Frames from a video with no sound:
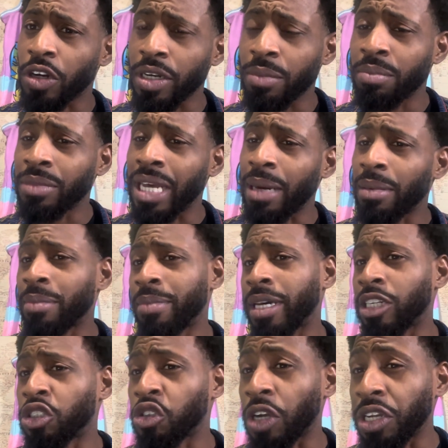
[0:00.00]
not a
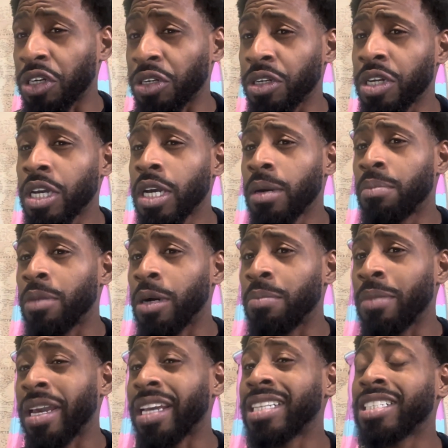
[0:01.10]
better trader, but
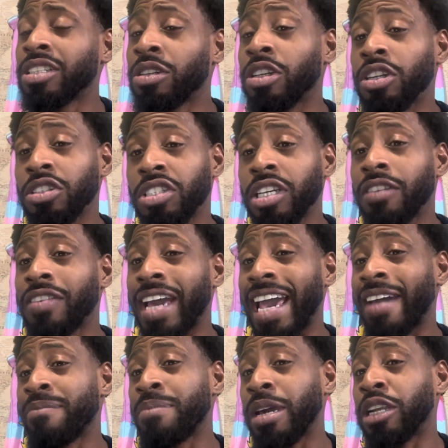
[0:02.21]
make yourself
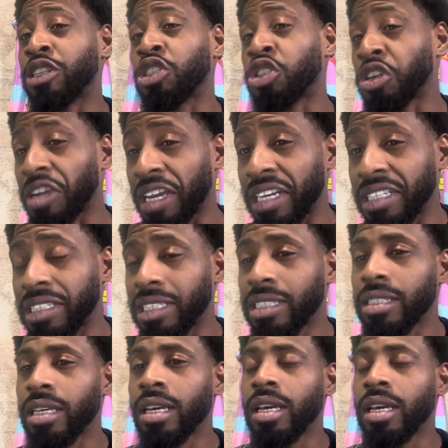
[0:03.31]
have better trades